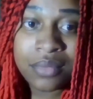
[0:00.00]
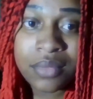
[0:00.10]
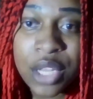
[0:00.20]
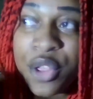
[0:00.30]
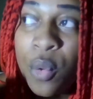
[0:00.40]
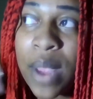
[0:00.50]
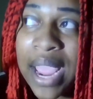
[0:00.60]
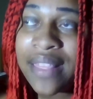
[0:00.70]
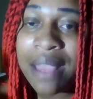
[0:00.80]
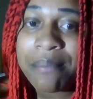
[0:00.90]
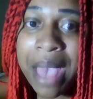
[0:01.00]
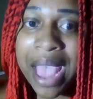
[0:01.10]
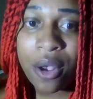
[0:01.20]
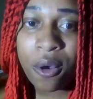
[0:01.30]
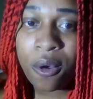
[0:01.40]
The way that
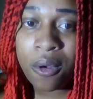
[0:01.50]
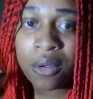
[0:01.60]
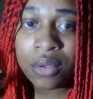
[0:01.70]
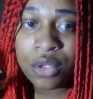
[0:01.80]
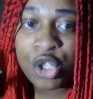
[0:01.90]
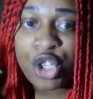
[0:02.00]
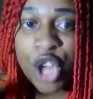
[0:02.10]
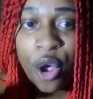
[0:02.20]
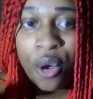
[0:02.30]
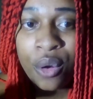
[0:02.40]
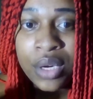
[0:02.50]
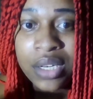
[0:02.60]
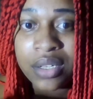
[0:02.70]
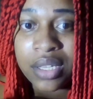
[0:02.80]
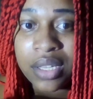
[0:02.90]
Michael showed
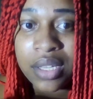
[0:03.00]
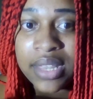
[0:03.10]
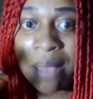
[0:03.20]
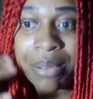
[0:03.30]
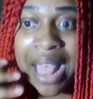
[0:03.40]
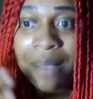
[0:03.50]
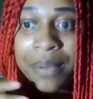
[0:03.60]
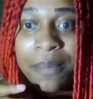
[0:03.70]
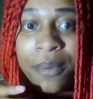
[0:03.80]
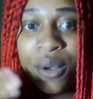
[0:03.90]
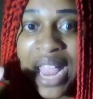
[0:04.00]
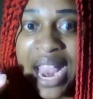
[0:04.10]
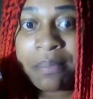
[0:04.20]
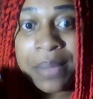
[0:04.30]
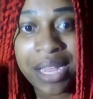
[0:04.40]
that black people
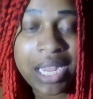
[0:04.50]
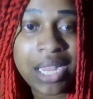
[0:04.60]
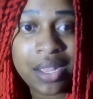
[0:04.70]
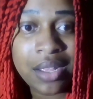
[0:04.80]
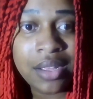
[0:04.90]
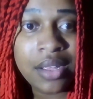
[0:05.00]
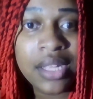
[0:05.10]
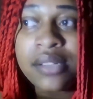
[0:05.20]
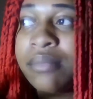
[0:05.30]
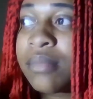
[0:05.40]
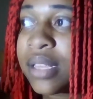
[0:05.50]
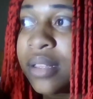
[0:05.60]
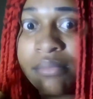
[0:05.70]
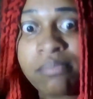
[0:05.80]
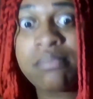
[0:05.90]
can be
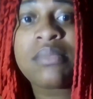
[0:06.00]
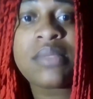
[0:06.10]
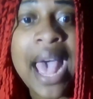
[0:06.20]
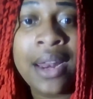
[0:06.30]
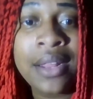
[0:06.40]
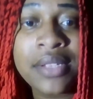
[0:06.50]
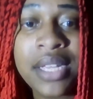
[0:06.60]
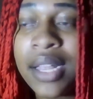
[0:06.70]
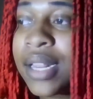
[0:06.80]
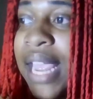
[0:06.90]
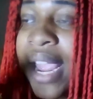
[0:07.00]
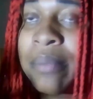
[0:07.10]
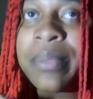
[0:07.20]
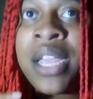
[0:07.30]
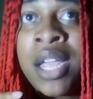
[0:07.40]
talented,
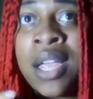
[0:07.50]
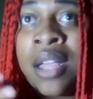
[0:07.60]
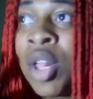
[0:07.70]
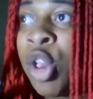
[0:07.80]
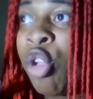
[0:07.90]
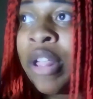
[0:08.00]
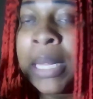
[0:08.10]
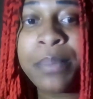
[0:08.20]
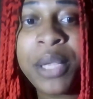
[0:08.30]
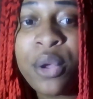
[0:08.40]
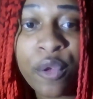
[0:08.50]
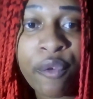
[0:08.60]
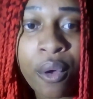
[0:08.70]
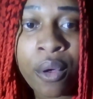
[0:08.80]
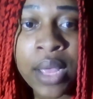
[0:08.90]
can be
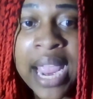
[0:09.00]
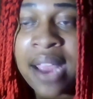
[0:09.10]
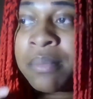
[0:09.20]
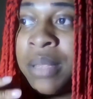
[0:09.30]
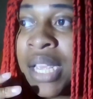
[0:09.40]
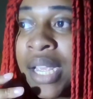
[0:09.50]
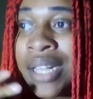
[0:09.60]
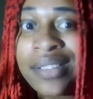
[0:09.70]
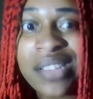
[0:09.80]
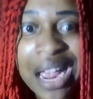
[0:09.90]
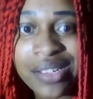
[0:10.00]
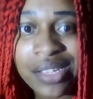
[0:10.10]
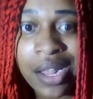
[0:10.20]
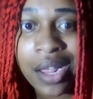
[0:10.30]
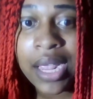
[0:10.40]
beautiful, can be
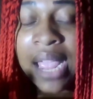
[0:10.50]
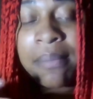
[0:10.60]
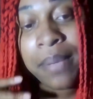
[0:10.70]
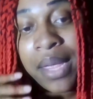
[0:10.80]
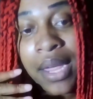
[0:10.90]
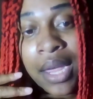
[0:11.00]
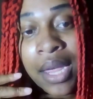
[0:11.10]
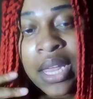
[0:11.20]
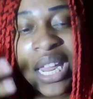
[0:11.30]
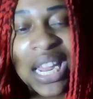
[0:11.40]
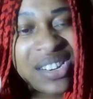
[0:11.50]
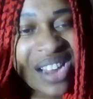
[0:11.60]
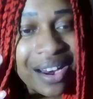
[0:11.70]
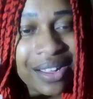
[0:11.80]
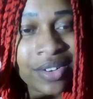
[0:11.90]
sexy, can be
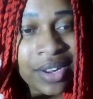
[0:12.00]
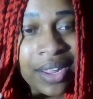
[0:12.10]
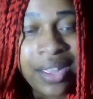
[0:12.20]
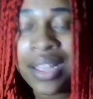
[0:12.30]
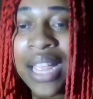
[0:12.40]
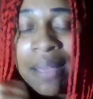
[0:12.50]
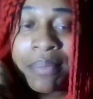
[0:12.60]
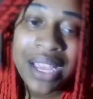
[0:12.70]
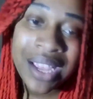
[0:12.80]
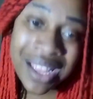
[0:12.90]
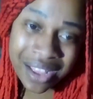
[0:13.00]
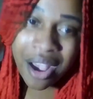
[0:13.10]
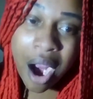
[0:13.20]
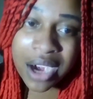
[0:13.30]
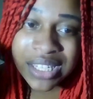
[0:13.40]
intelligent, can be
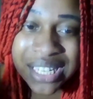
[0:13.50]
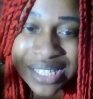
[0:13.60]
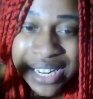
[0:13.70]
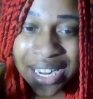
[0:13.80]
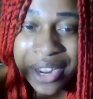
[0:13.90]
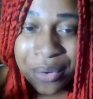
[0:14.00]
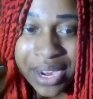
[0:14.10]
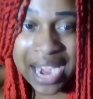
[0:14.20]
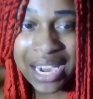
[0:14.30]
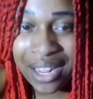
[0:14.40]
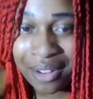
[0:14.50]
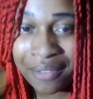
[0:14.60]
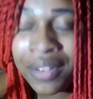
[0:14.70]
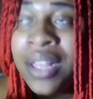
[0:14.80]
artistic and creative.